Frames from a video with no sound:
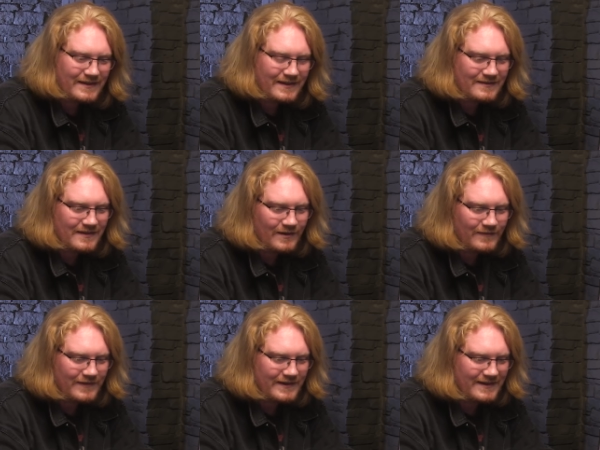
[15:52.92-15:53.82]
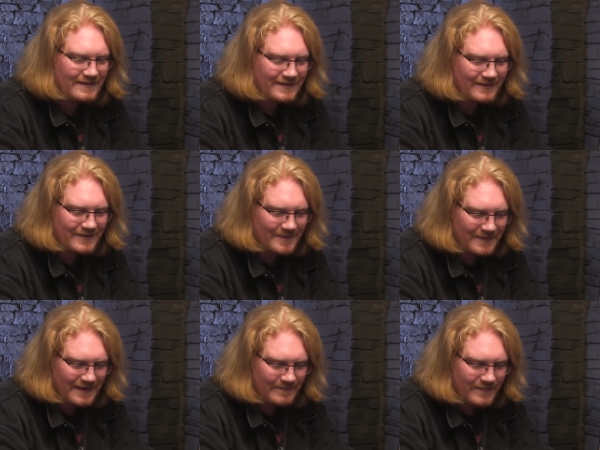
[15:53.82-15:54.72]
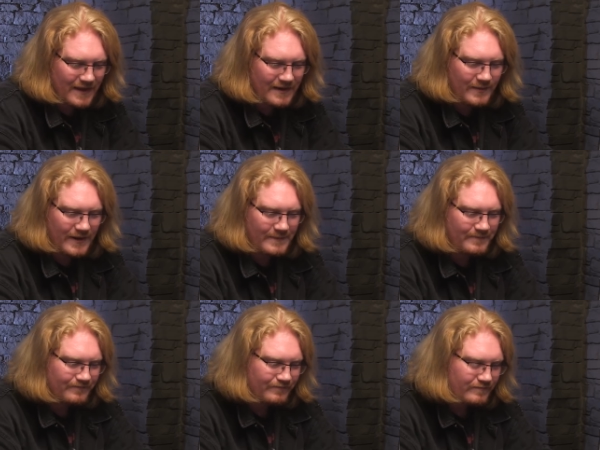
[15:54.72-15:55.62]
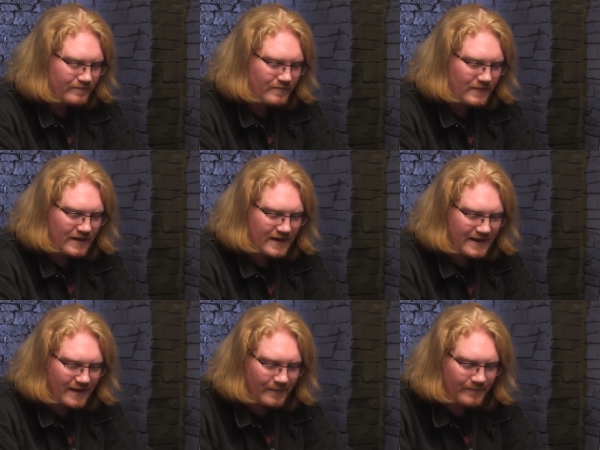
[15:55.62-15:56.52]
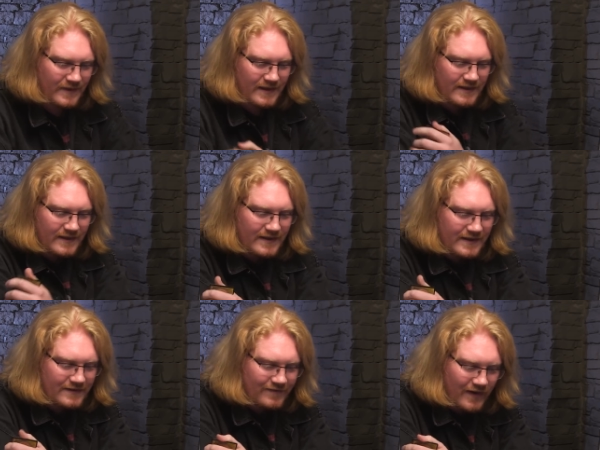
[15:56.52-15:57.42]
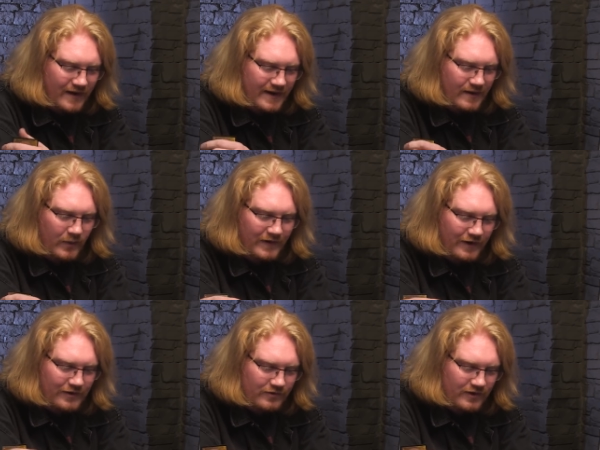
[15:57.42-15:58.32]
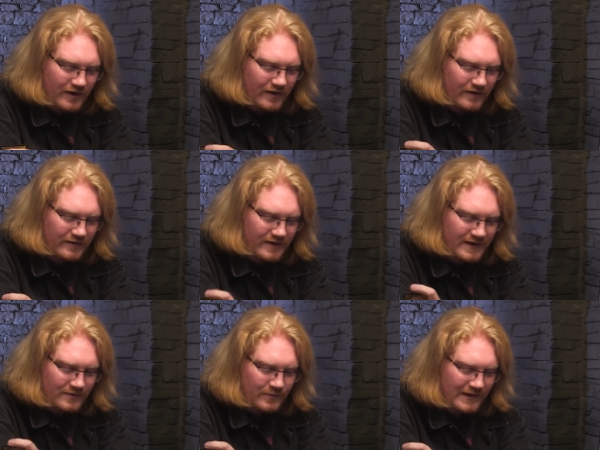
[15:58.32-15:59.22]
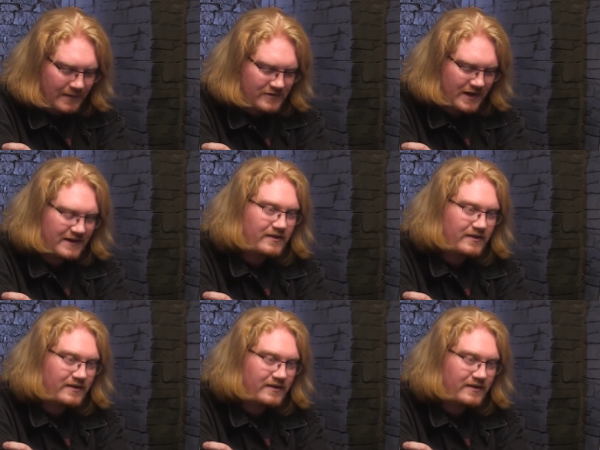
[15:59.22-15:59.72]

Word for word: I think it's code for like Izzet or something. Anyway, he um he's flying. Whenever I draw a card, he does one damage to any